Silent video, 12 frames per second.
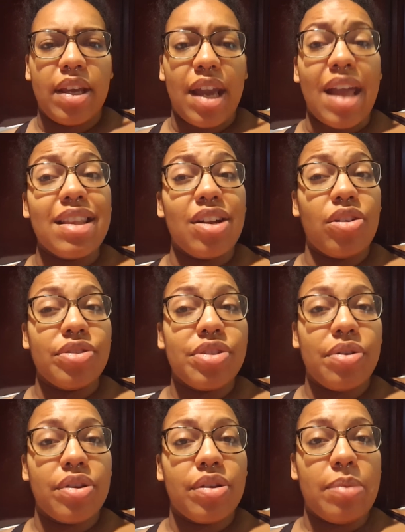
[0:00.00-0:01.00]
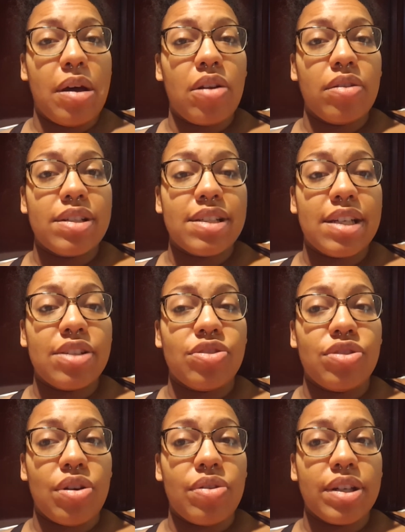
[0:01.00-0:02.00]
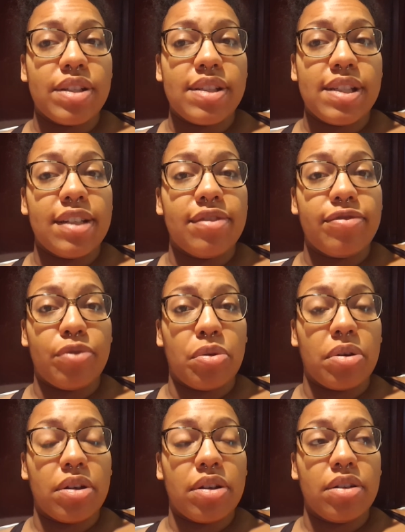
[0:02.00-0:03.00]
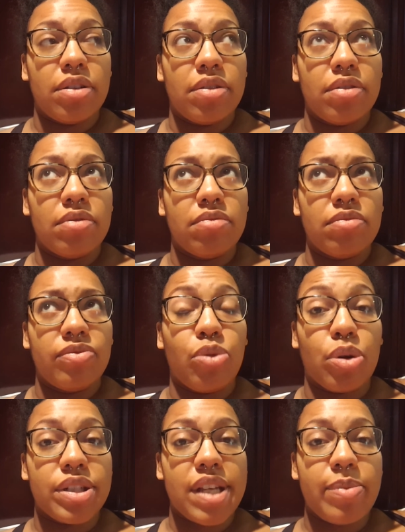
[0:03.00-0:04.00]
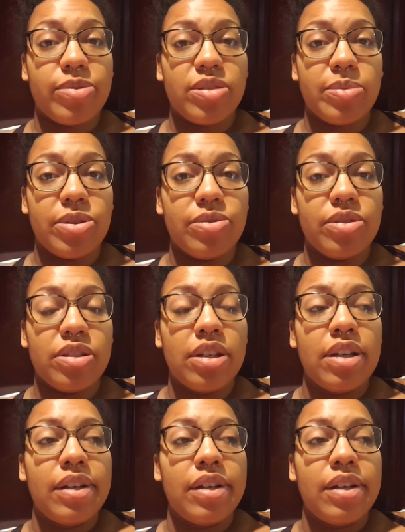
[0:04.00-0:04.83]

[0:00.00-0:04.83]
then also on the bottle it says don't exceed four tablespoons.